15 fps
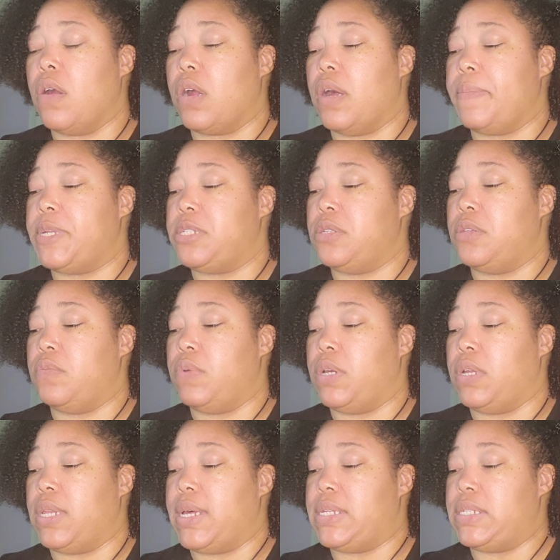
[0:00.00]
are coming to the
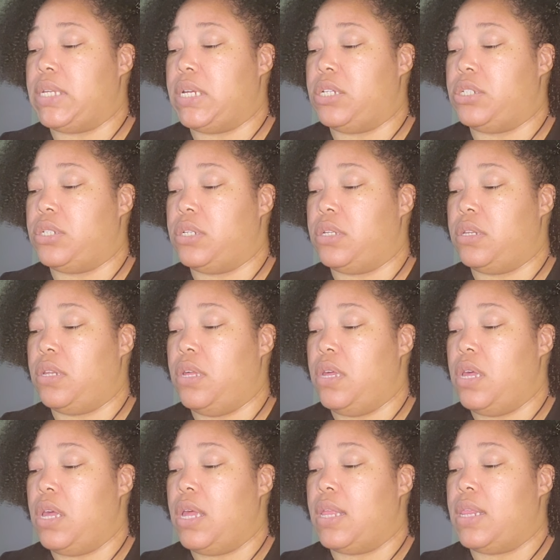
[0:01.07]
realization
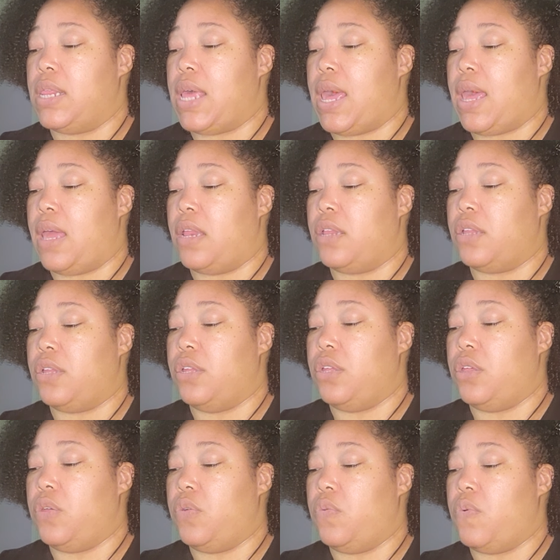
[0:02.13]
that
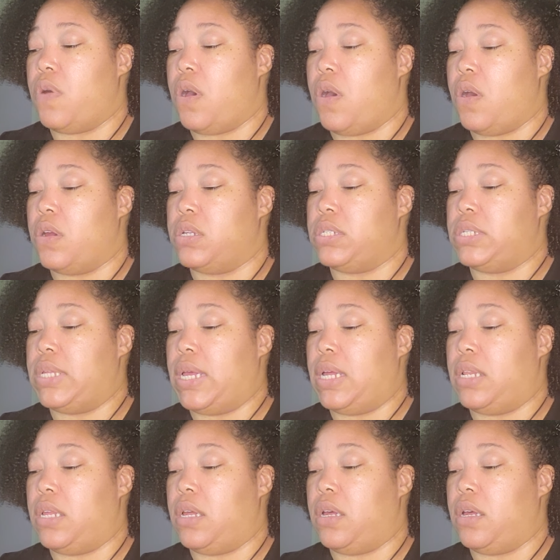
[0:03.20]
you are
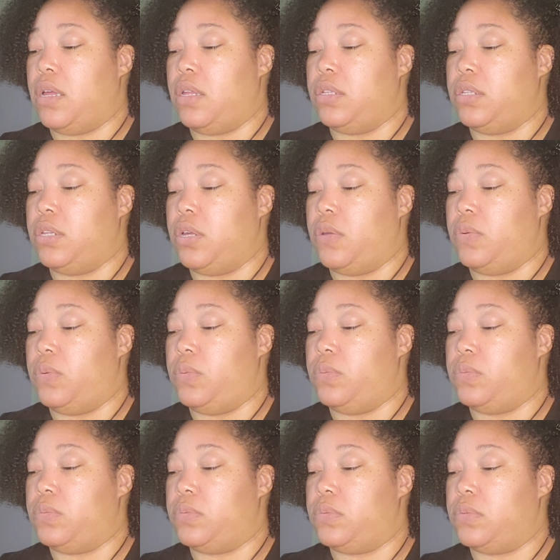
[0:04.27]
standing
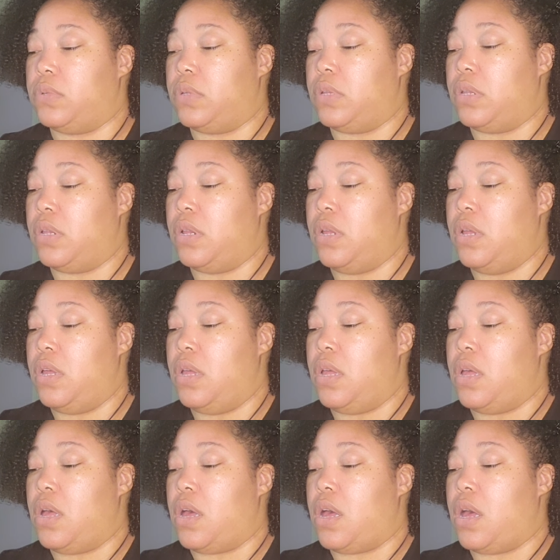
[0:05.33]
alone.
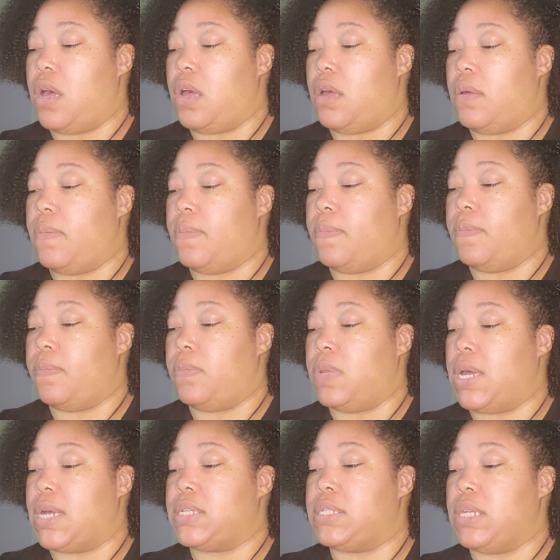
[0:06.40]
Um,
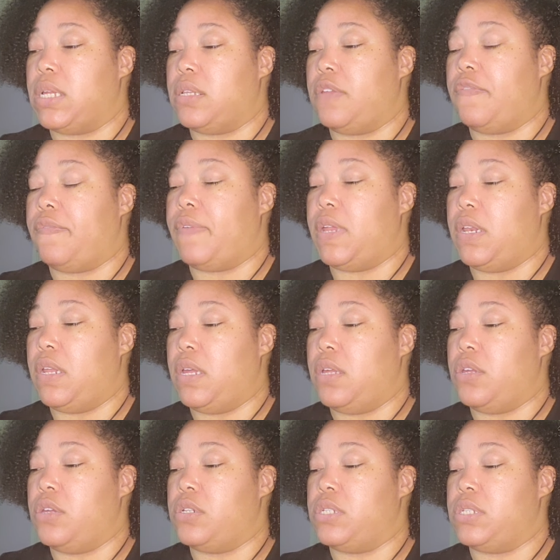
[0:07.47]
like I said,
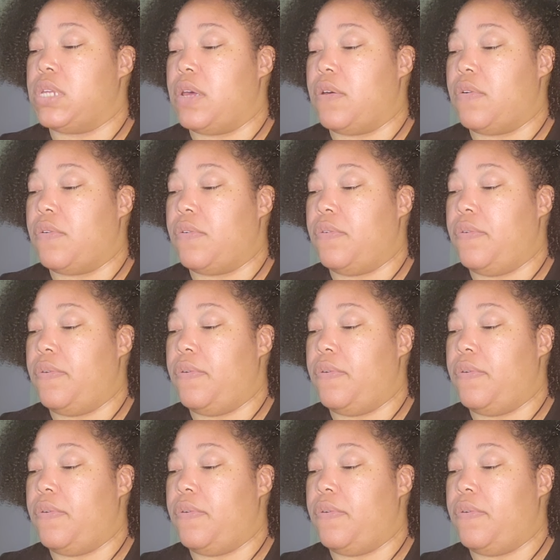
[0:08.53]
defending yourself